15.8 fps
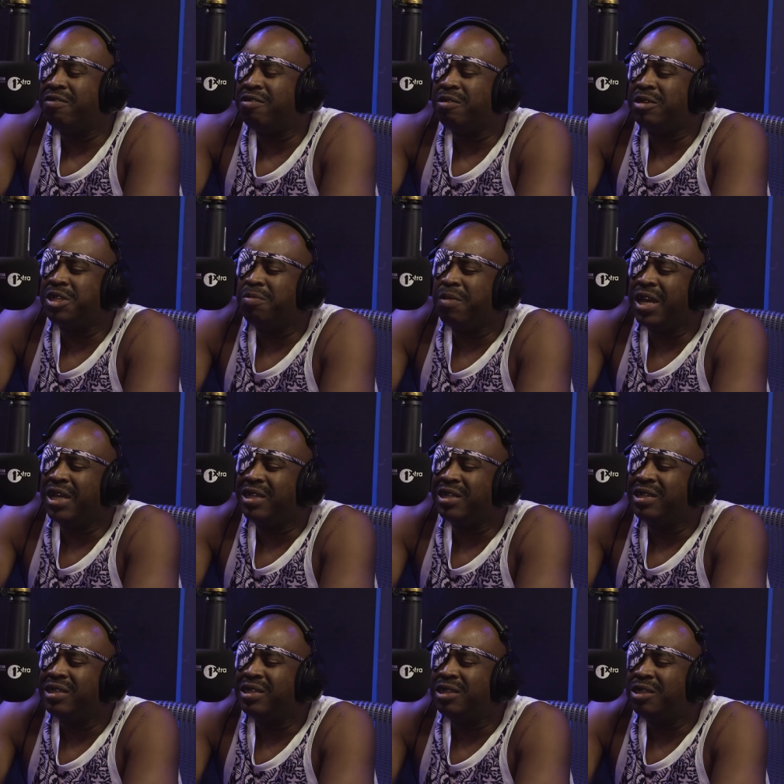from
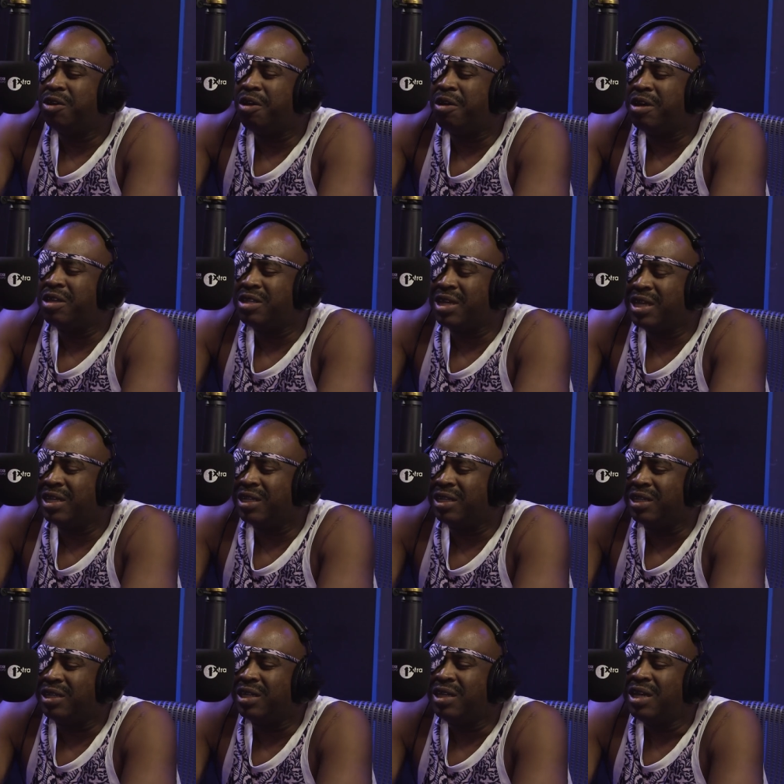Jamaica to to
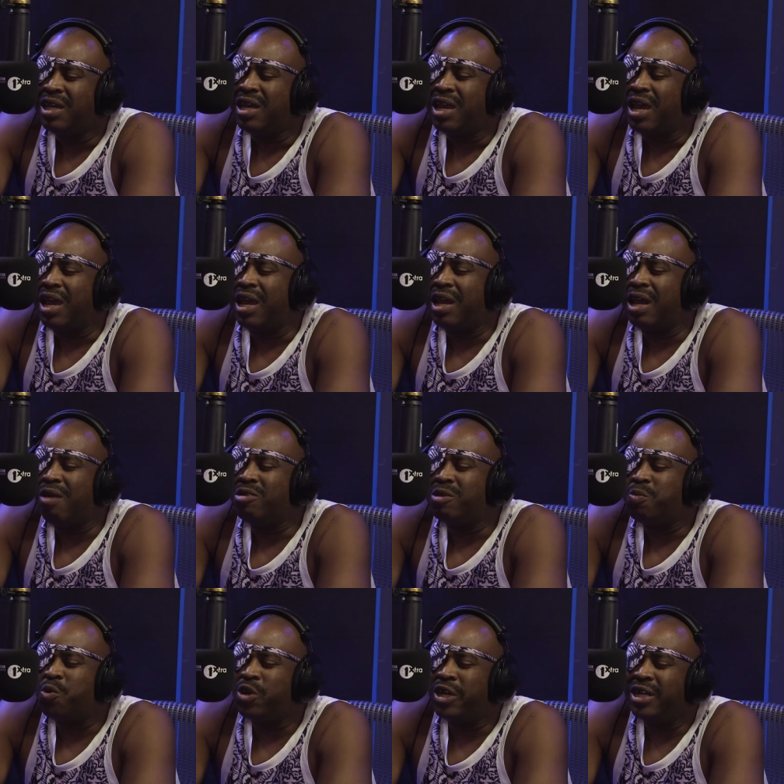England, and I was
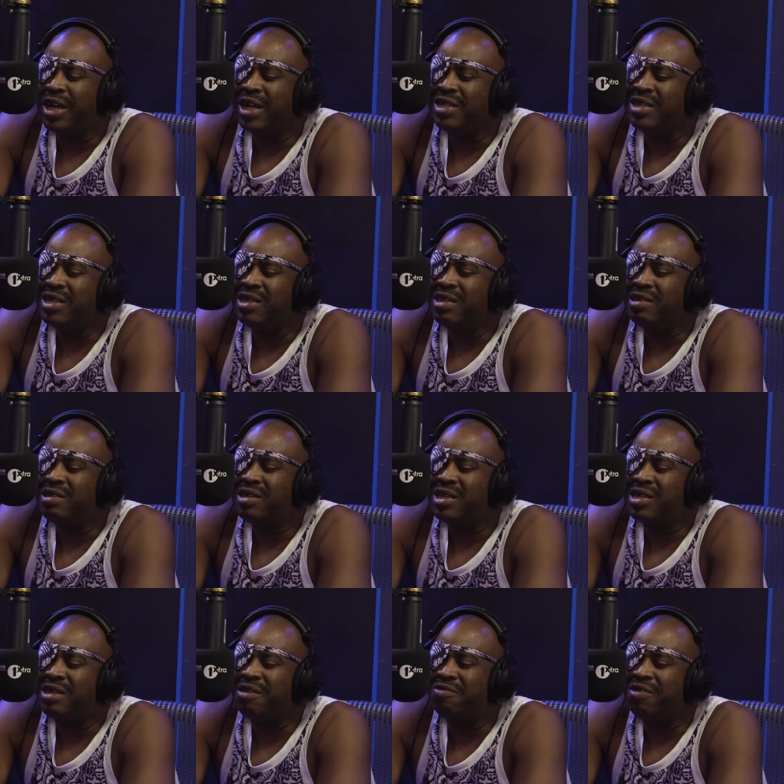born in
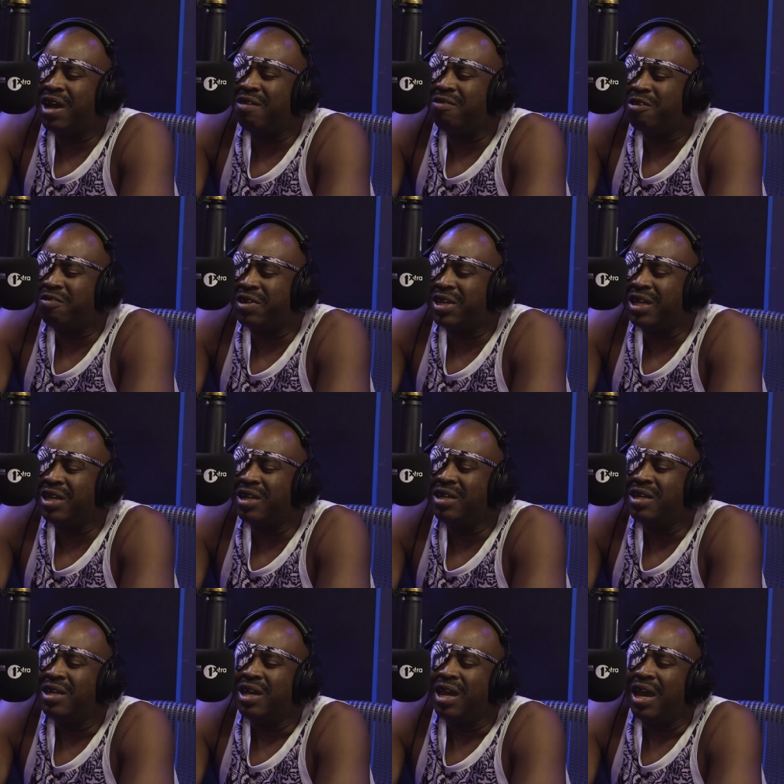1965 over here,
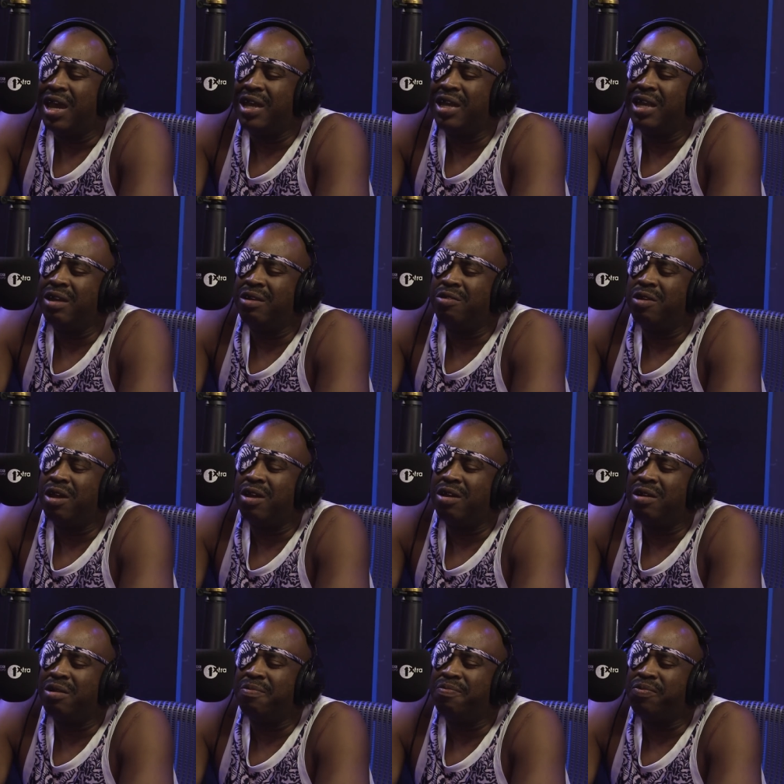and then
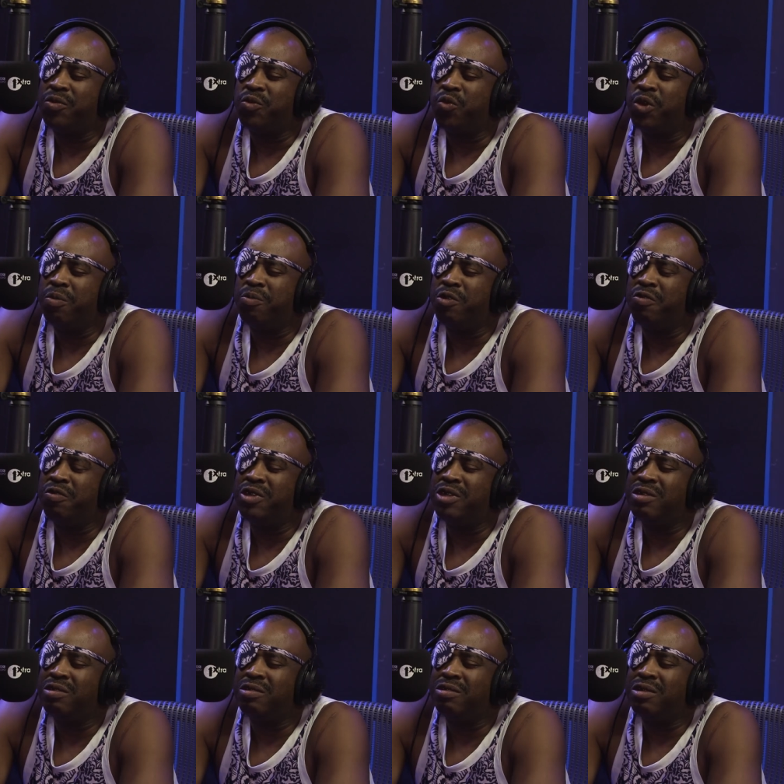um, we moved
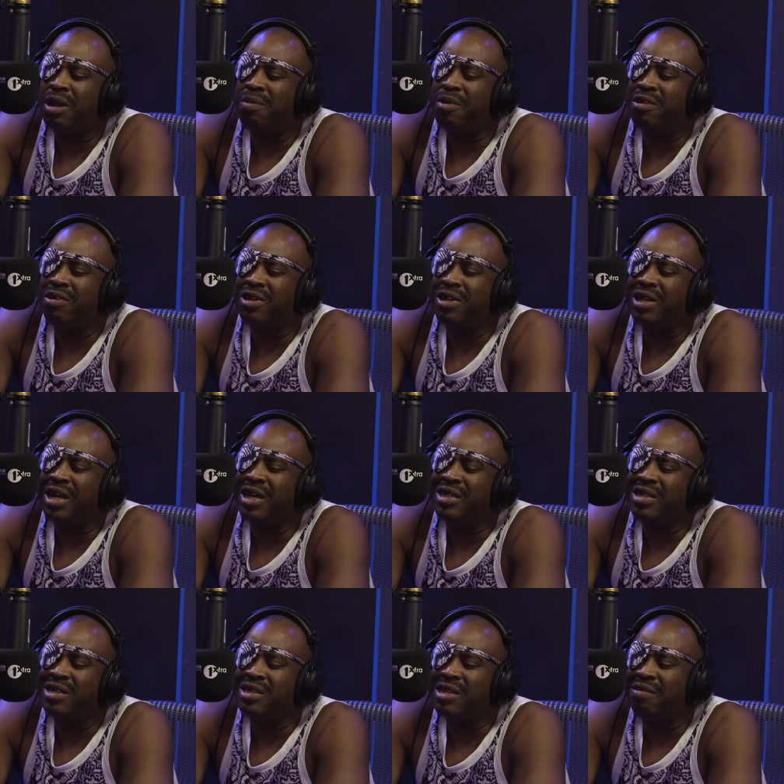to America in
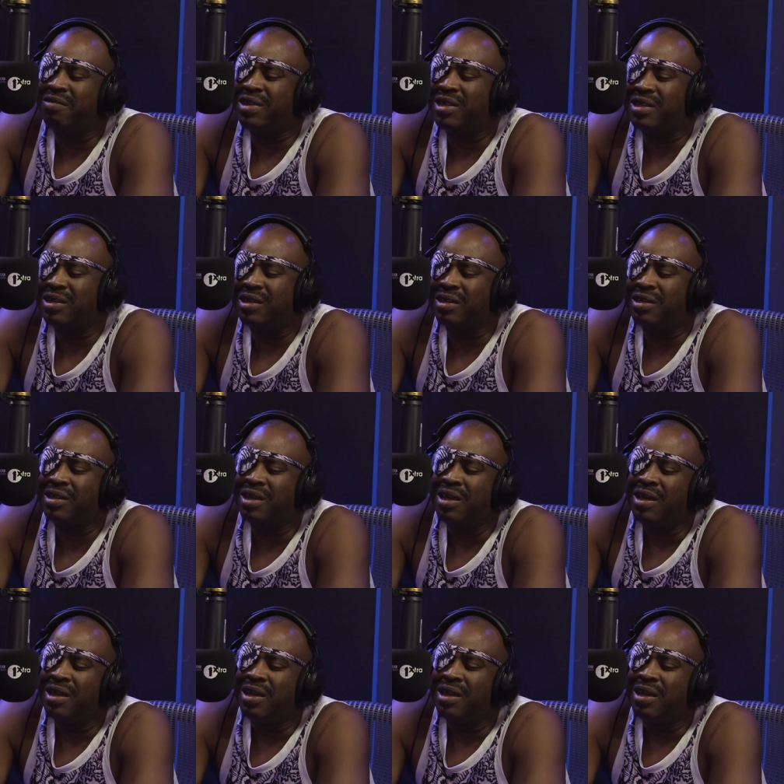1976.